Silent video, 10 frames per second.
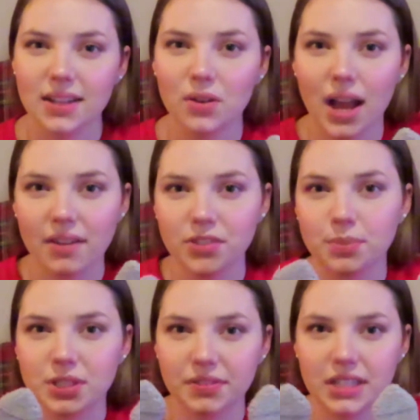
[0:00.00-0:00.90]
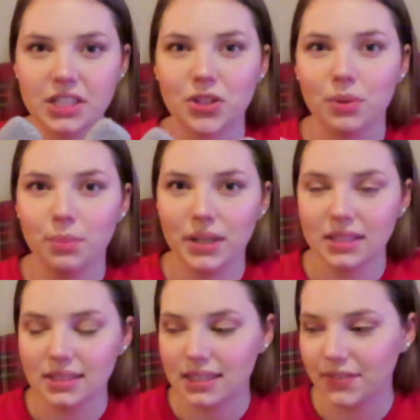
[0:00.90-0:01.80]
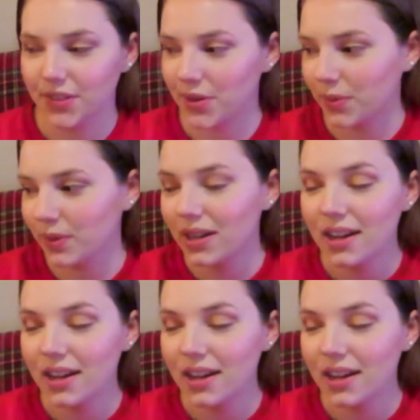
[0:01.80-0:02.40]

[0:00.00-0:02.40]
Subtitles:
I don't have too much of an issue with mittens, even though